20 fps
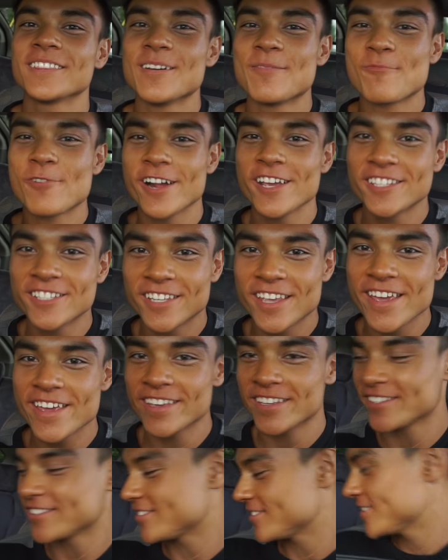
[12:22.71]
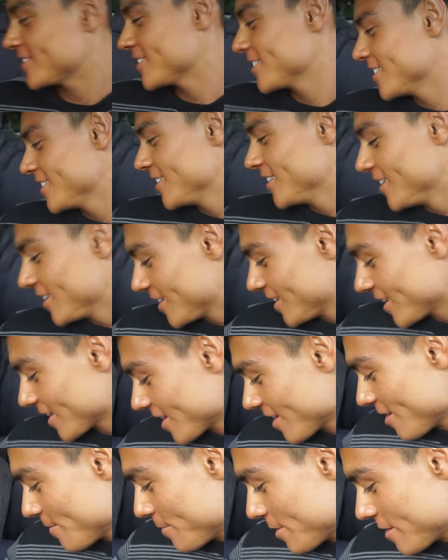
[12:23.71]
them rice cakes. got to
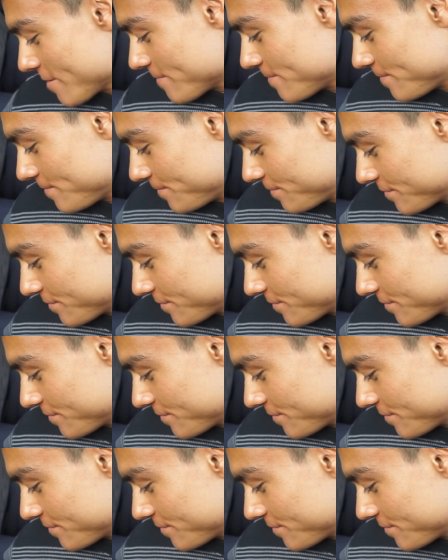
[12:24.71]
carb up.